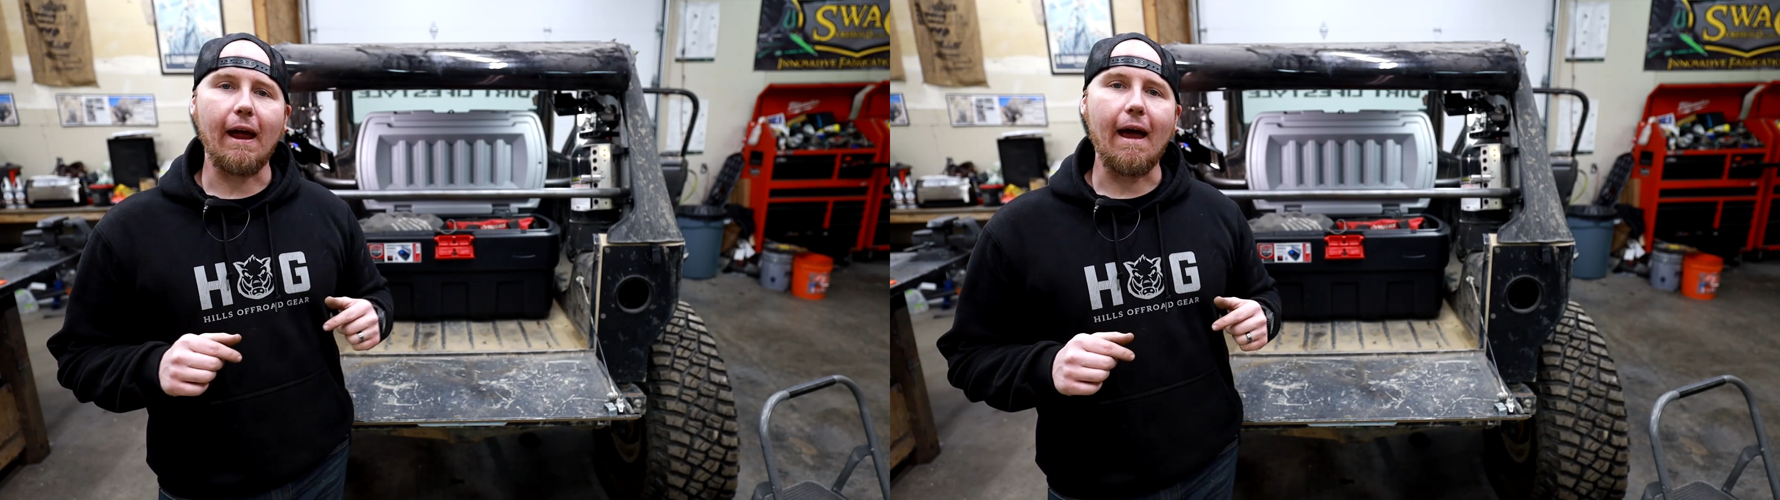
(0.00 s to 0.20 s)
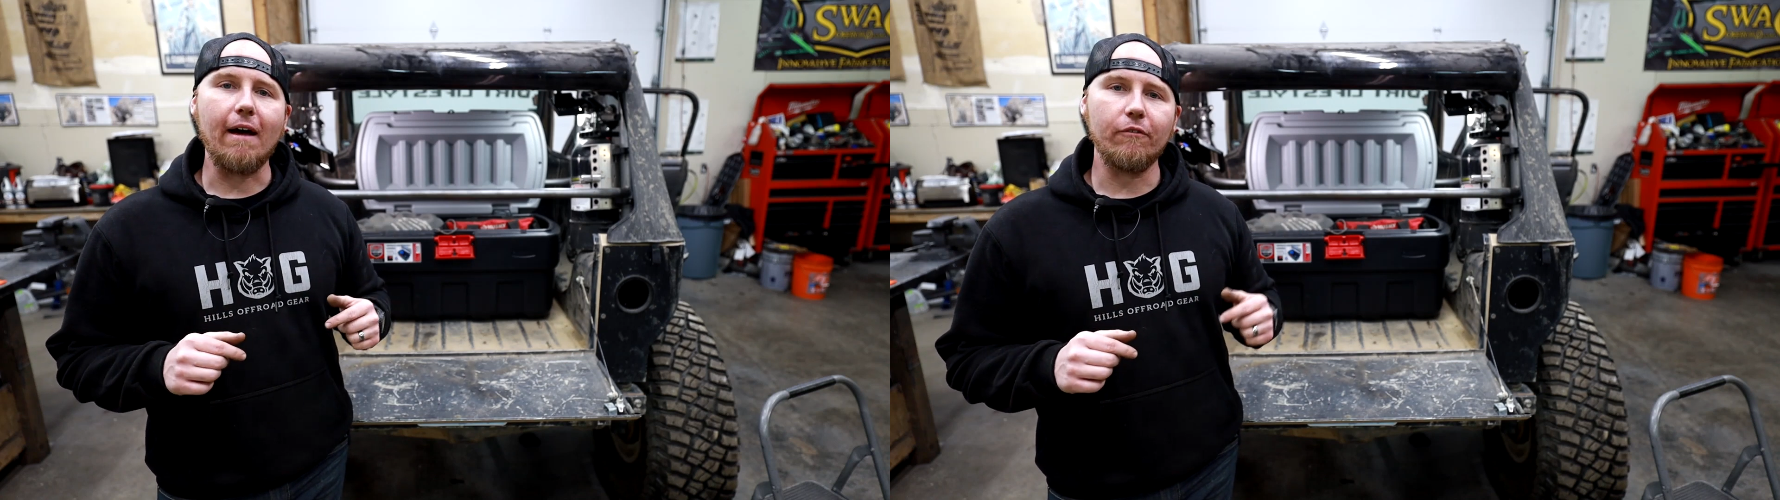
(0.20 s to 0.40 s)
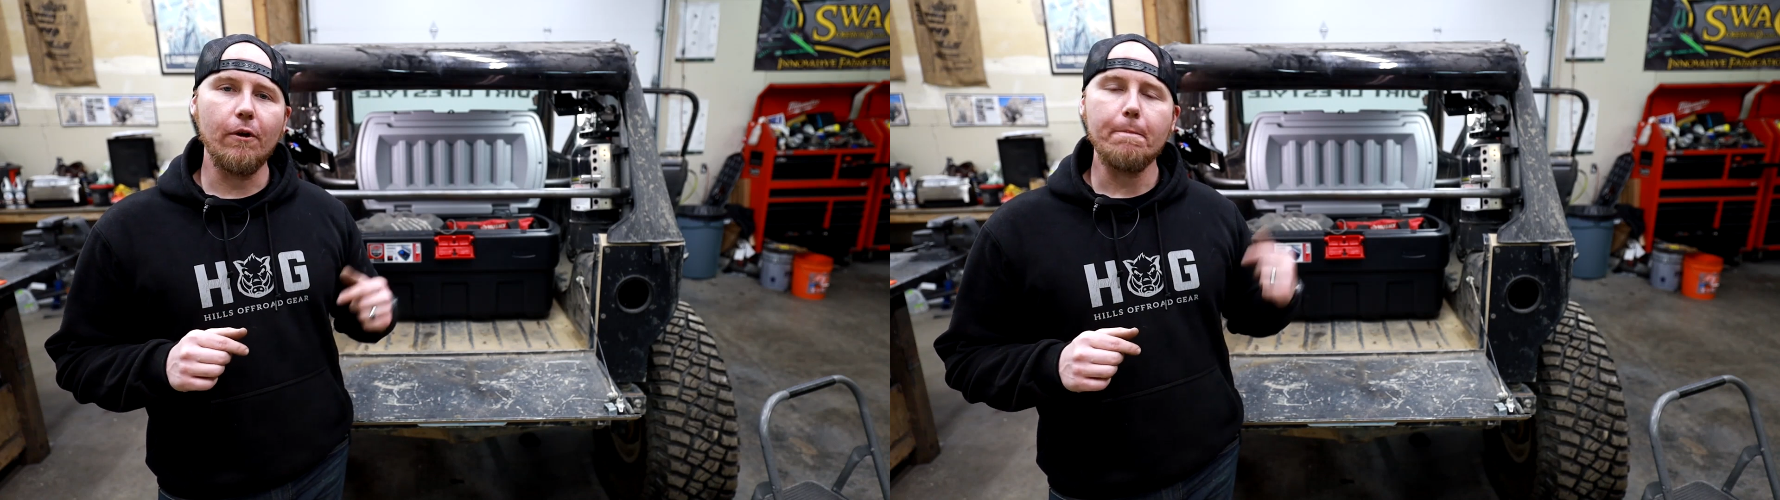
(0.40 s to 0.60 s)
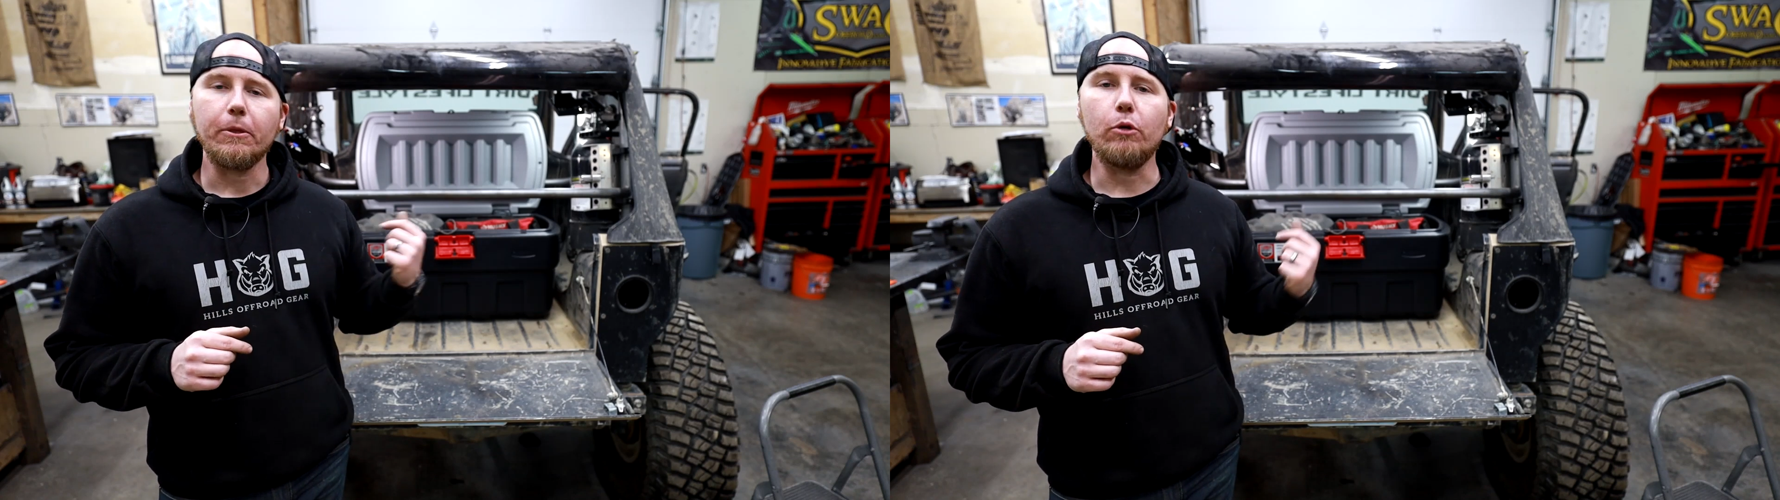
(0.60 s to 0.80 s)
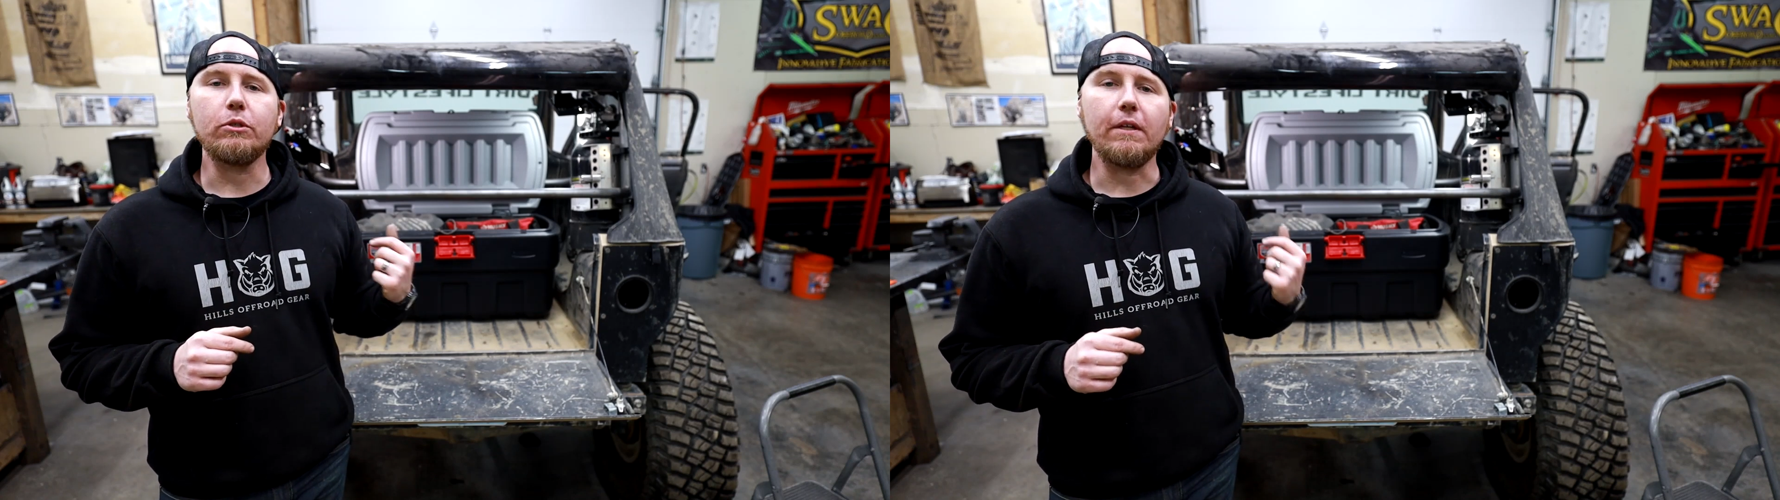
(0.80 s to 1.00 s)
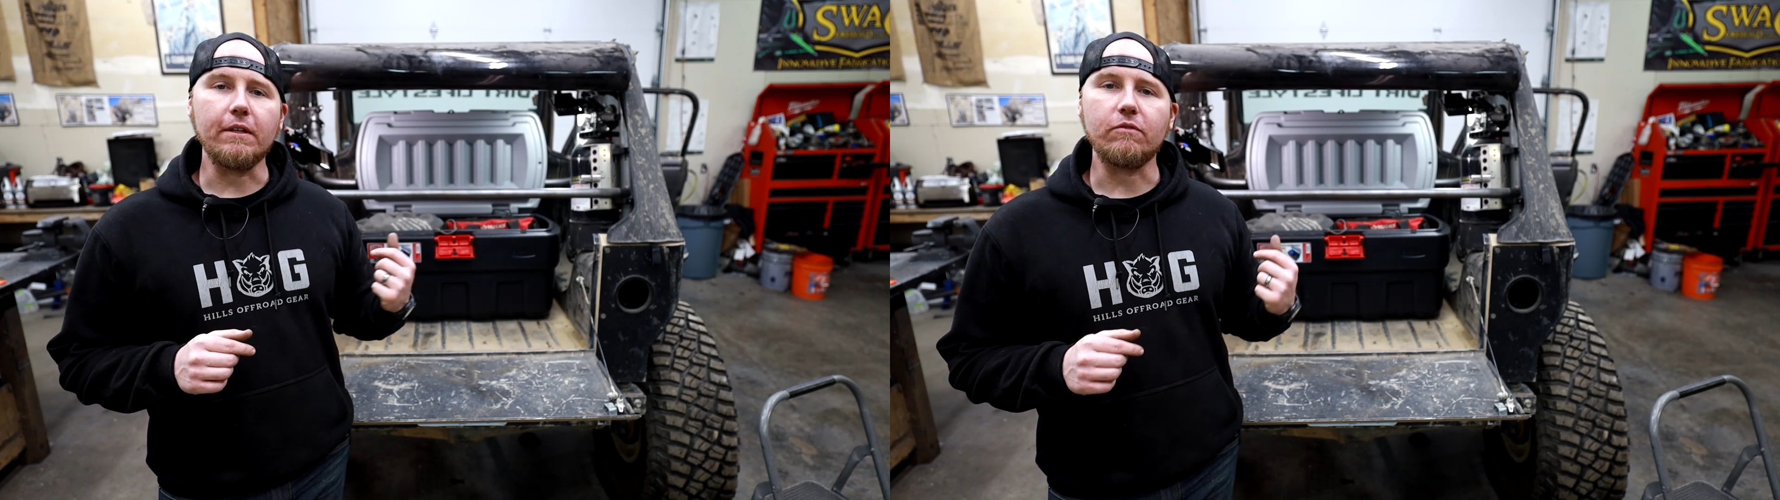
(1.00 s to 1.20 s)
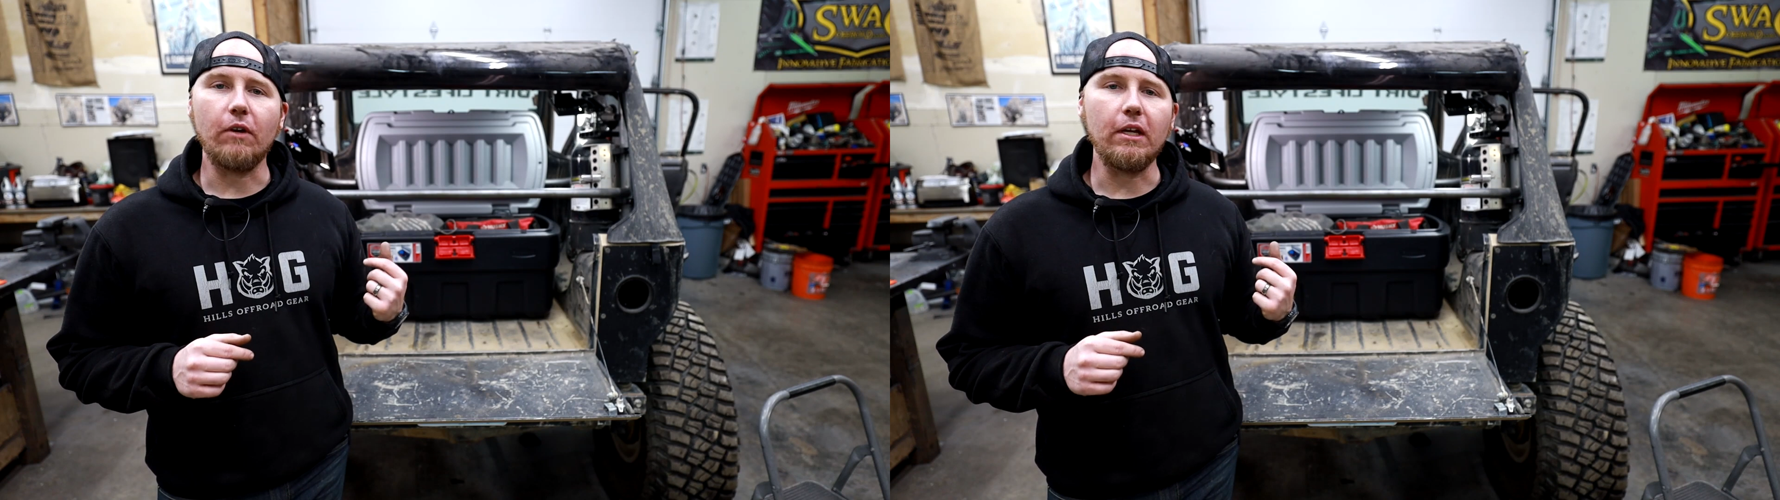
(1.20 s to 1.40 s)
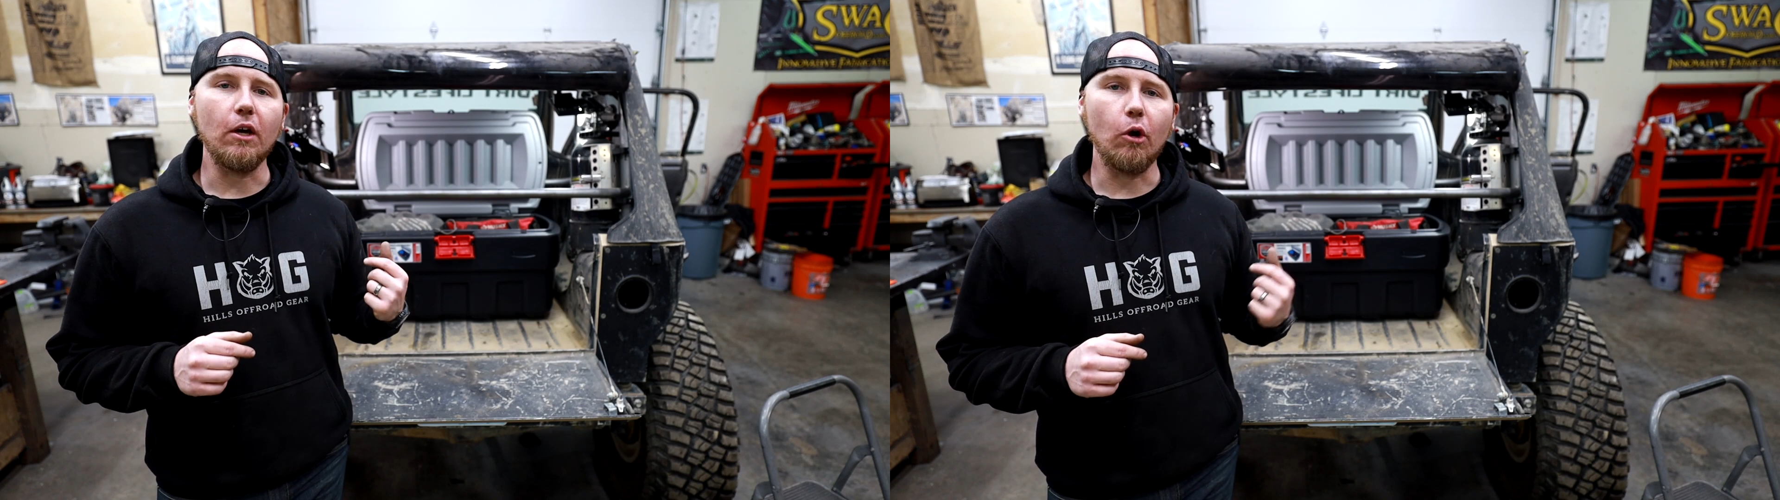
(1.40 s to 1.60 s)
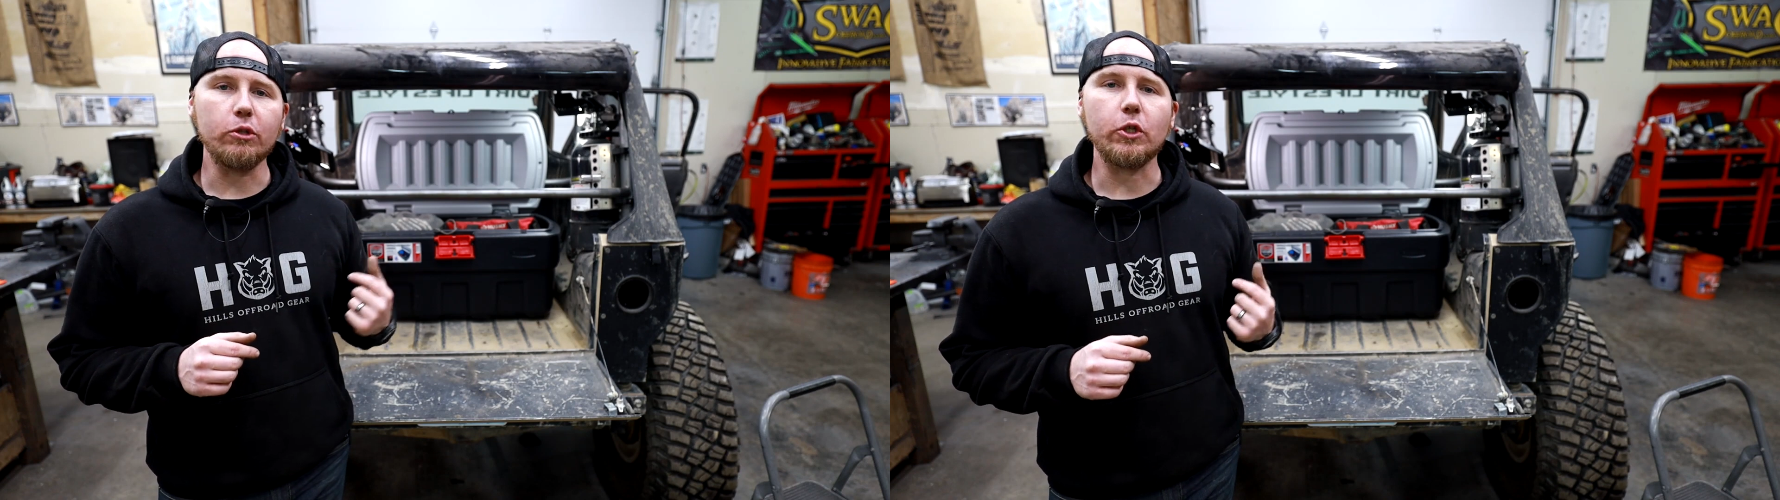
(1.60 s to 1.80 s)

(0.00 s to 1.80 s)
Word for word: have used in this video.